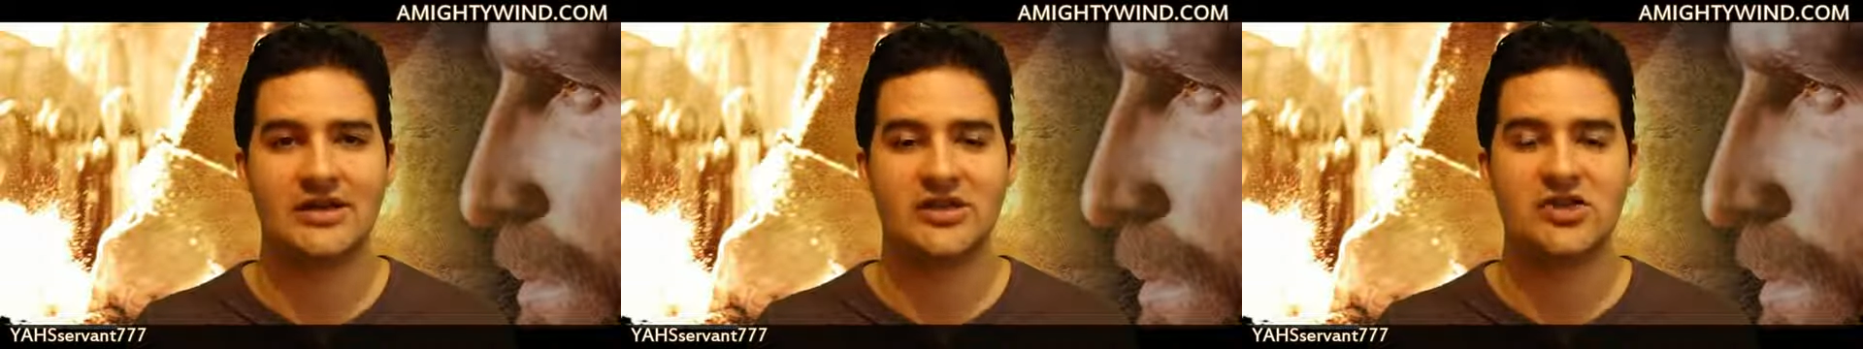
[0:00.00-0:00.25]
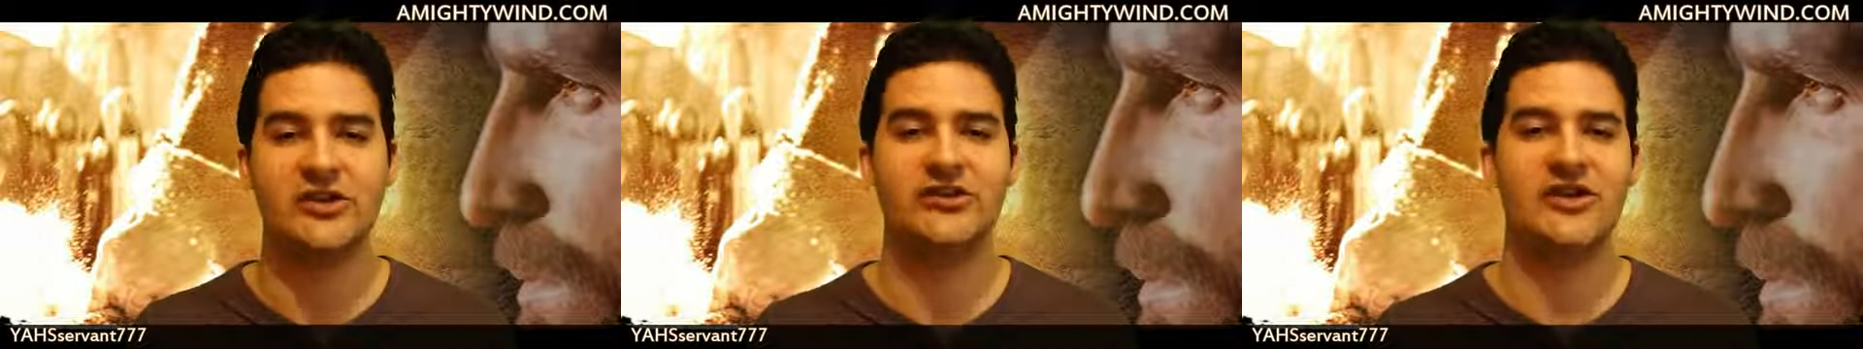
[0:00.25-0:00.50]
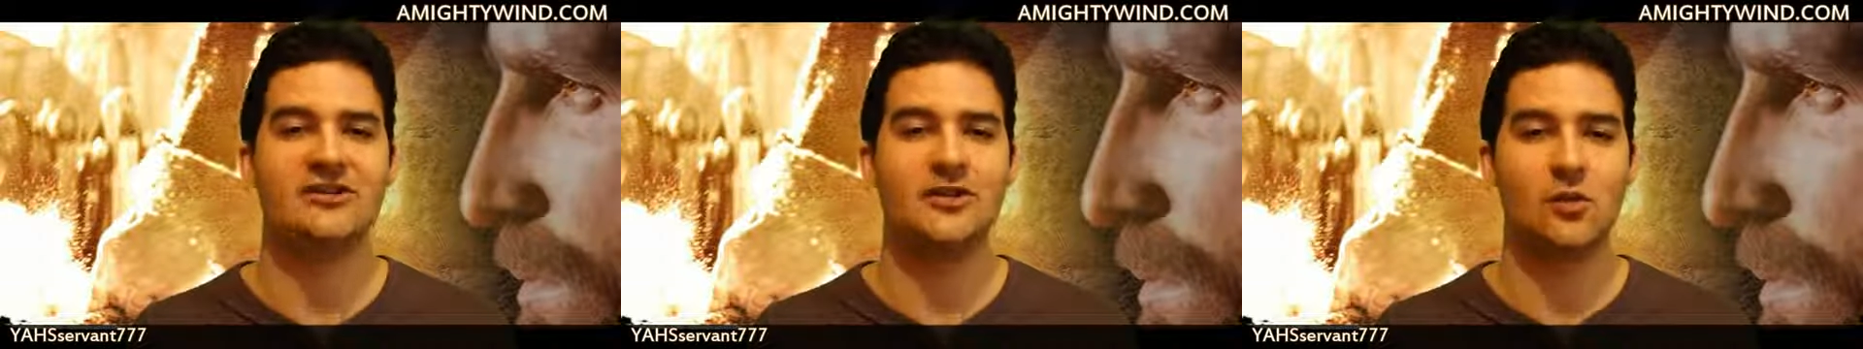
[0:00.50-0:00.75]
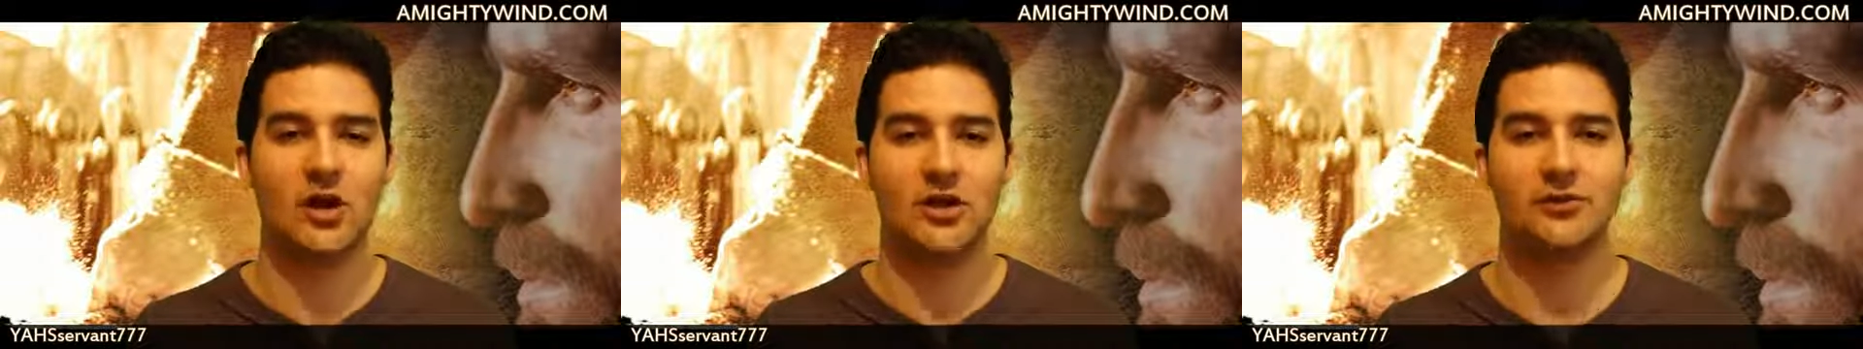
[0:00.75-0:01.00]
She says
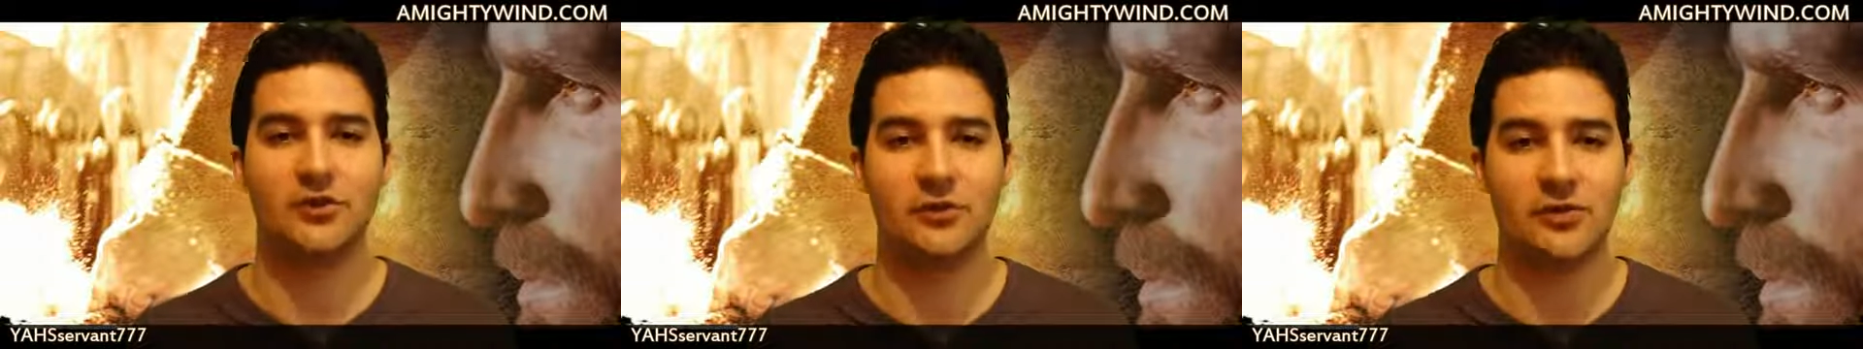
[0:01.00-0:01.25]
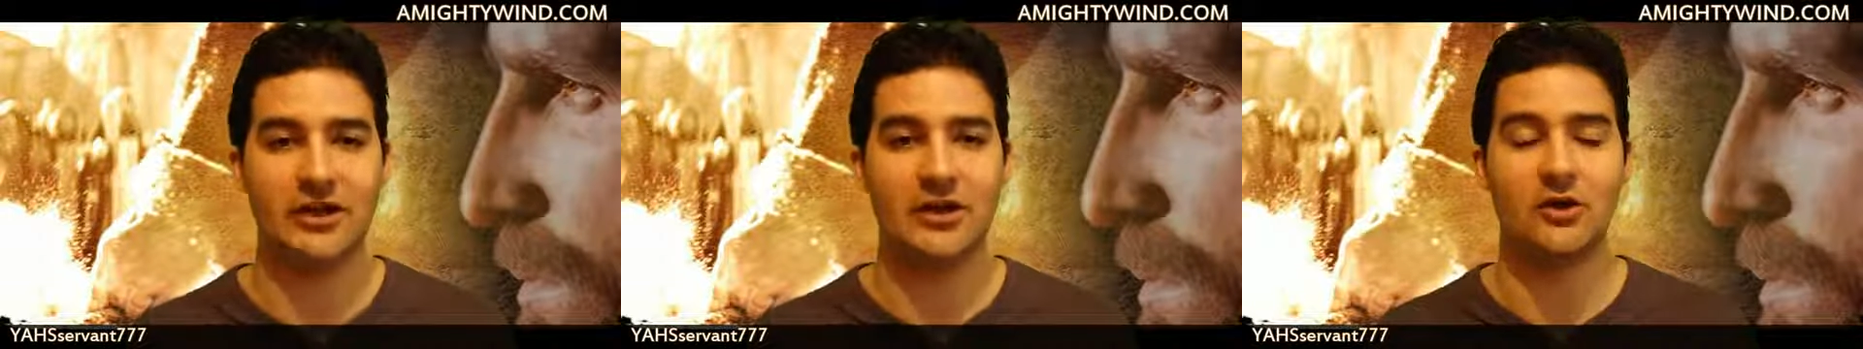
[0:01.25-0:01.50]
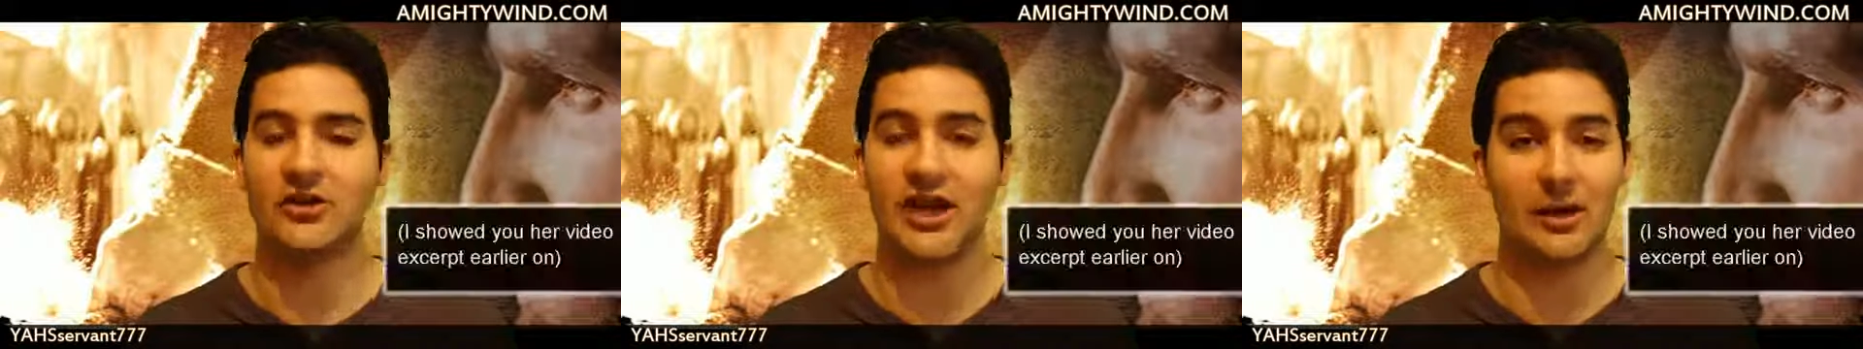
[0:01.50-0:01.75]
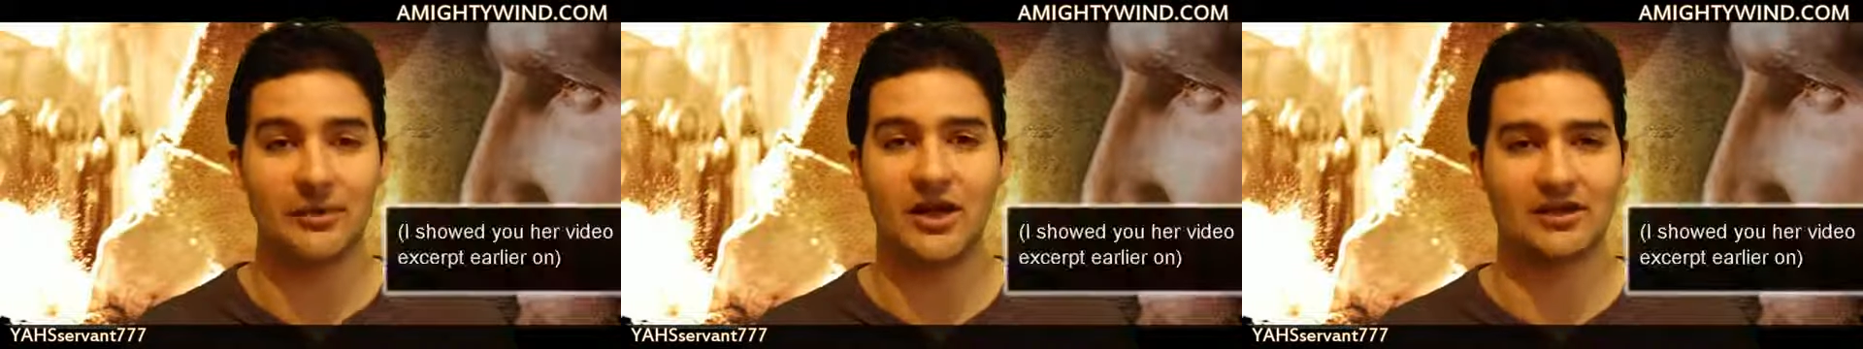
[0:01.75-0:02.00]
in one of her videos, and
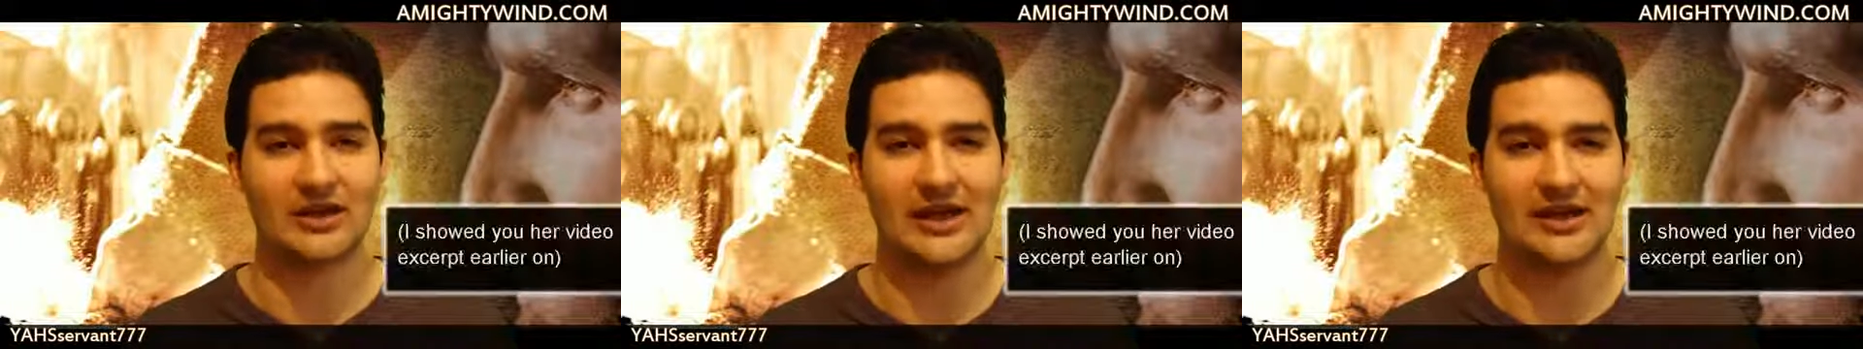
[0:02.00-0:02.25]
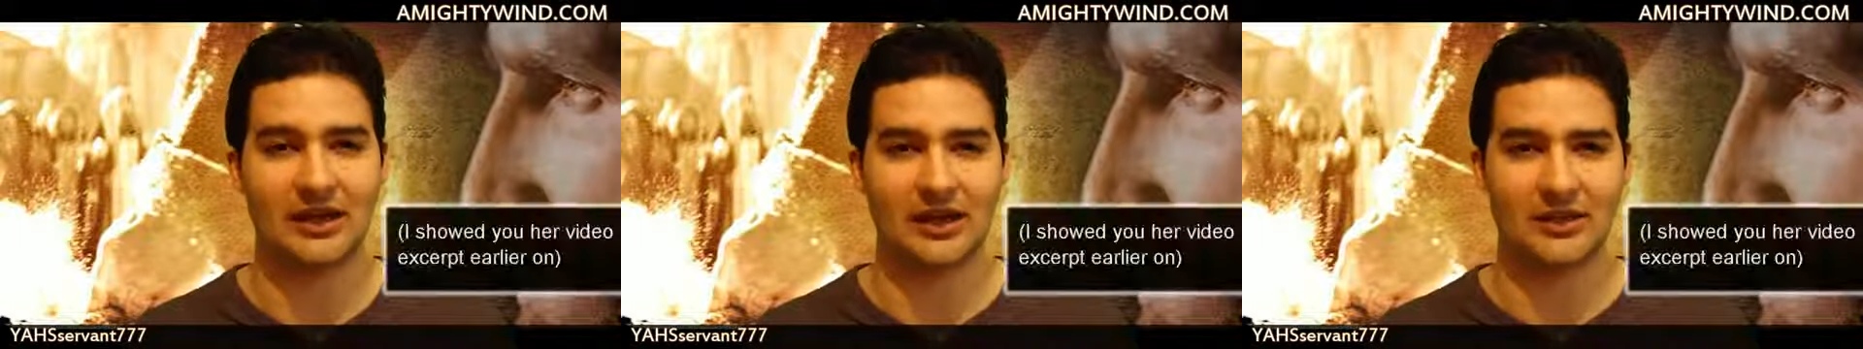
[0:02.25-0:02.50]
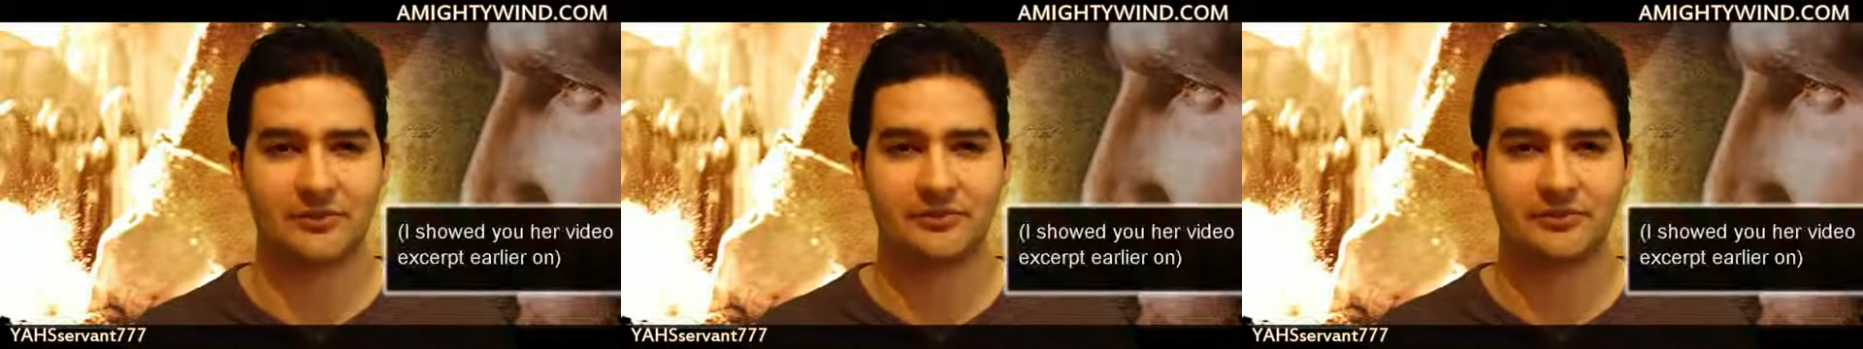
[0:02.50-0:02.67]
I'm not kidding,